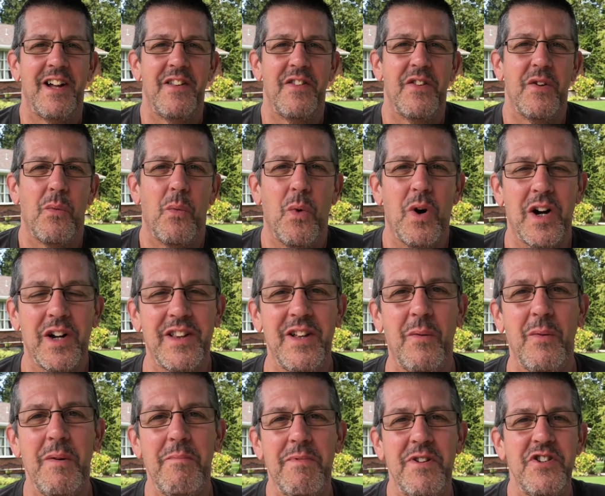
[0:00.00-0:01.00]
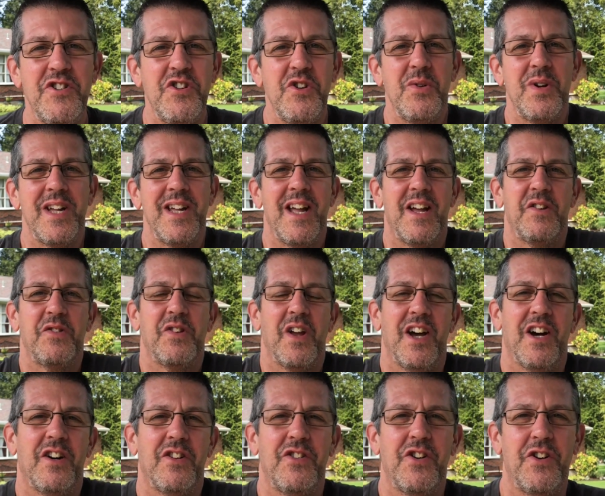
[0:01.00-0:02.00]
The work that we've been doing as
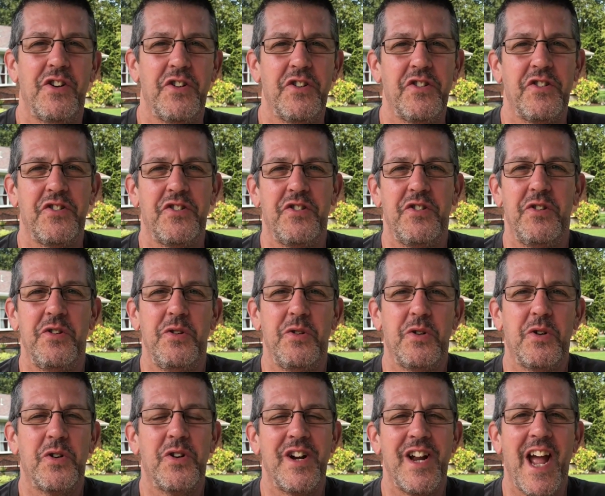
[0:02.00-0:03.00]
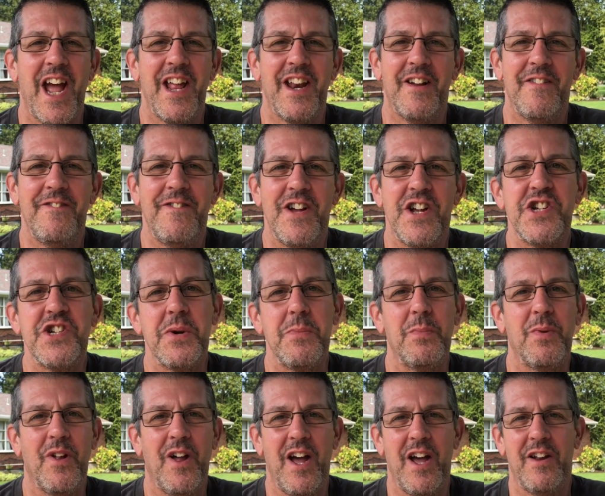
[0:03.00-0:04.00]
elders to create a vision
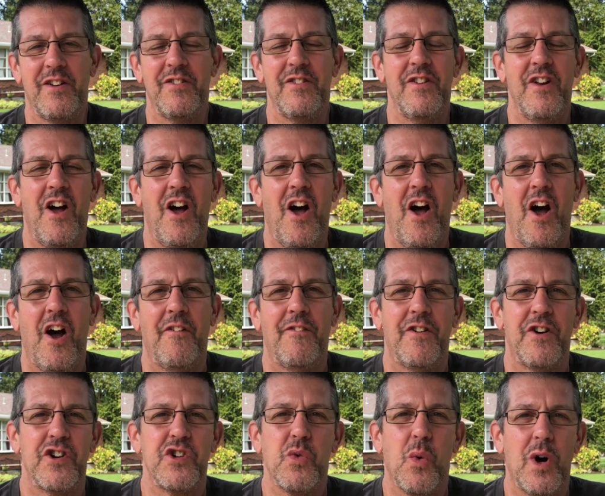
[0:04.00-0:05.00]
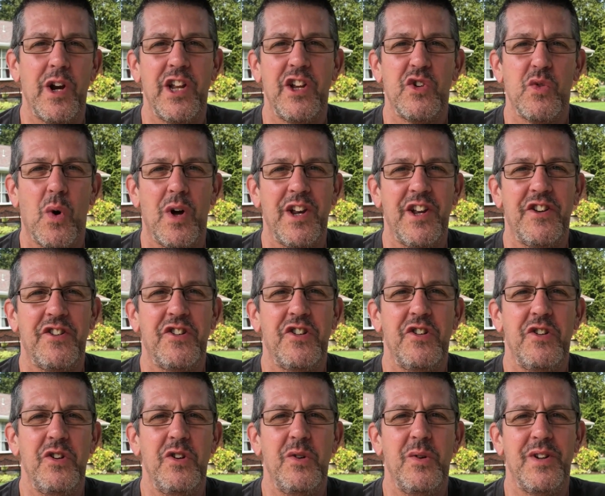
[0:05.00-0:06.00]
plan for
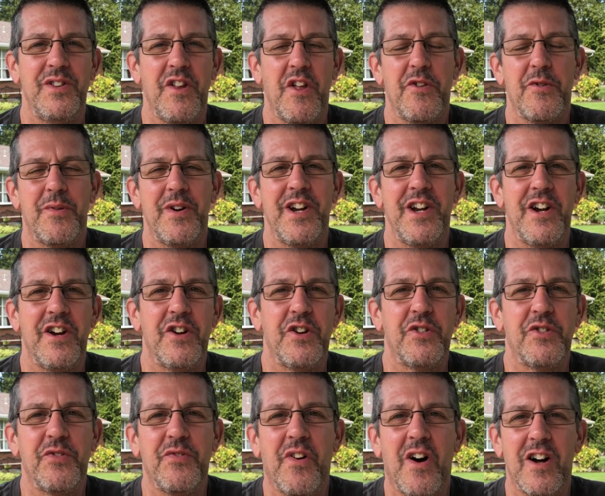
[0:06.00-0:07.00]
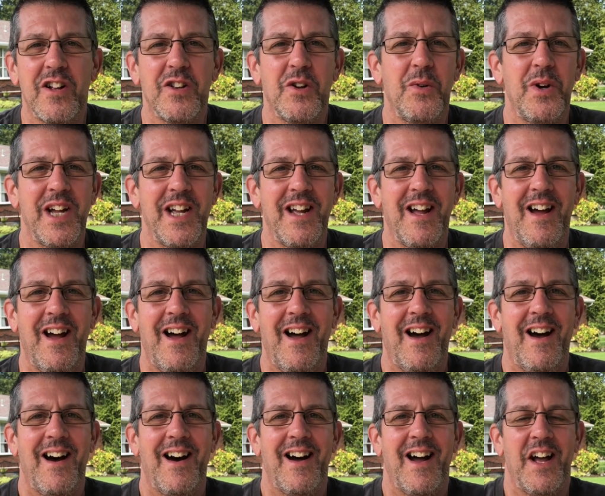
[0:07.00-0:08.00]
2022 and the 3 years following
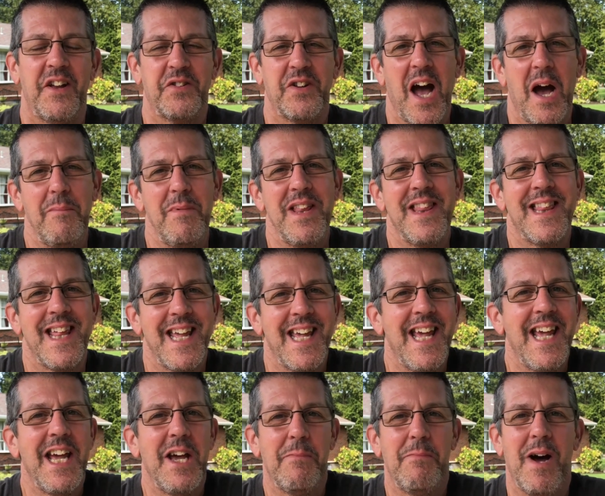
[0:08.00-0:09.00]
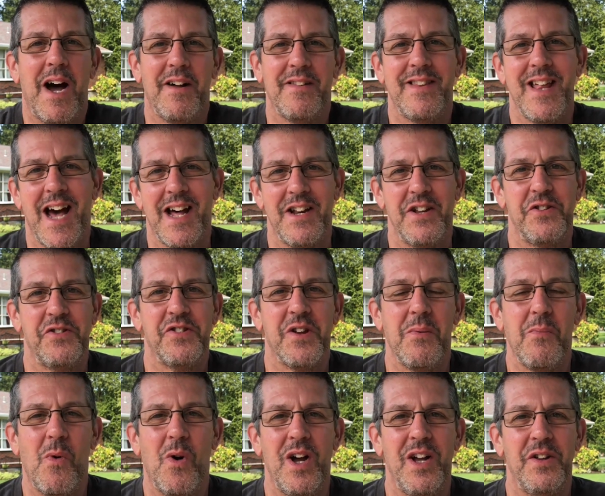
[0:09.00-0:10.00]
has got me thinking about that in
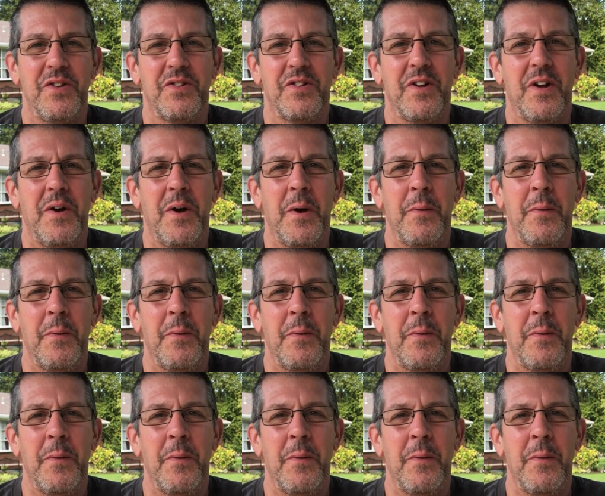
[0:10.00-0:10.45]
some ways.